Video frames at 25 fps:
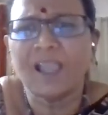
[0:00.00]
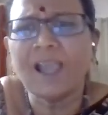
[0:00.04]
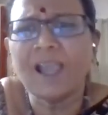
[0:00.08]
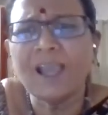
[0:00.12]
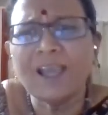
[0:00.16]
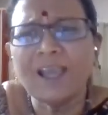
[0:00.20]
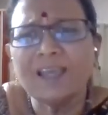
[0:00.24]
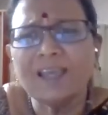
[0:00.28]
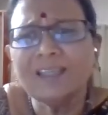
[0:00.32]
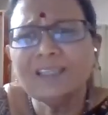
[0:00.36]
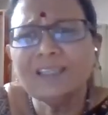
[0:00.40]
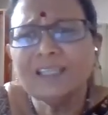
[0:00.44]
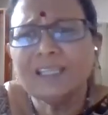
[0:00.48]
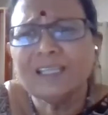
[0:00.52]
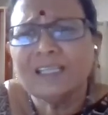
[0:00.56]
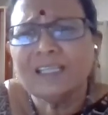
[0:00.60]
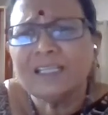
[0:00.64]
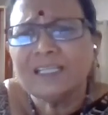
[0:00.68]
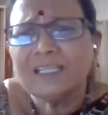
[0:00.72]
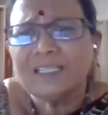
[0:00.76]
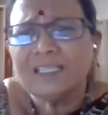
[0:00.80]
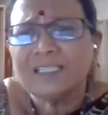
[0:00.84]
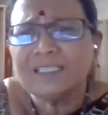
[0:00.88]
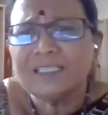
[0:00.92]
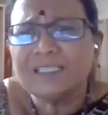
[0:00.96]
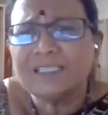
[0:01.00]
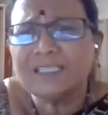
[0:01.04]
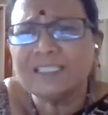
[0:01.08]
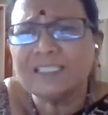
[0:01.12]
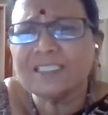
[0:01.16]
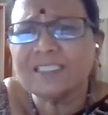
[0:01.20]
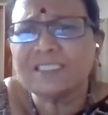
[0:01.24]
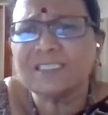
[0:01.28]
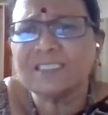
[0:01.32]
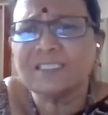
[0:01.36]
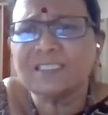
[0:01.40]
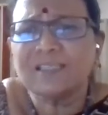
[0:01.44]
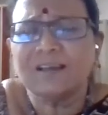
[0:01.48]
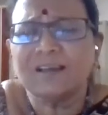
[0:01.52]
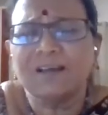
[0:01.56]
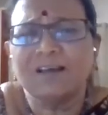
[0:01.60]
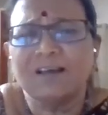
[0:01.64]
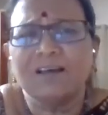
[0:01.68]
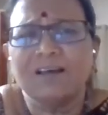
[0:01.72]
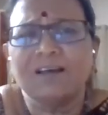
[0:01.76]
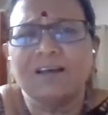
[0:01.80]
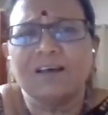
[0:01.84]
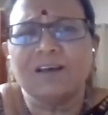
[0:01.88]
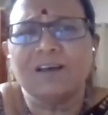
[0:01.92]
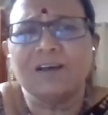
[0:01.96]
And this
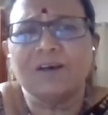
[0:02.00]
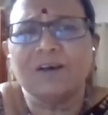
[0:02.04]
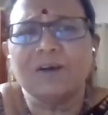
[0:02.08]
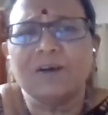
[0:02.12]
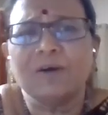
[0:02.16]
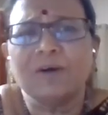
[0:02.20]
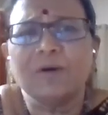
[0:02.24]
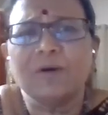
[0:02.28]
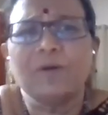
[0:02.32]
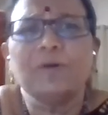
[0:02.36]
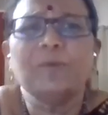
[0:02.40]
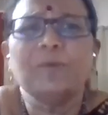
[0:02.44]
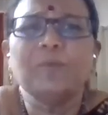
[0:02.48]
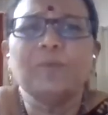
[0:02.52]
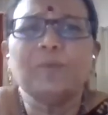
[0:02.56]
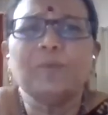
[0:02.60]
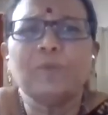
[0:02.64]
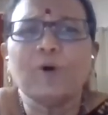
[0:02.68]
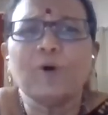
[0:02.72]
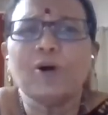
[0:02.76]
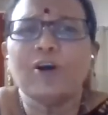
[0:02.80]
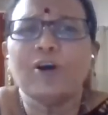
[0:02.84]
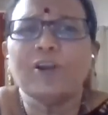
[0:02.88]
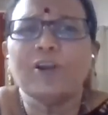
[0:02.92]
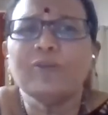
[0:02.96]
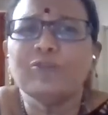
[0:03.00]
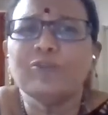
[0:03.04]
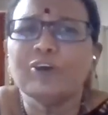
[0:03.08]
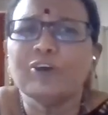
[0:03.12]
boy,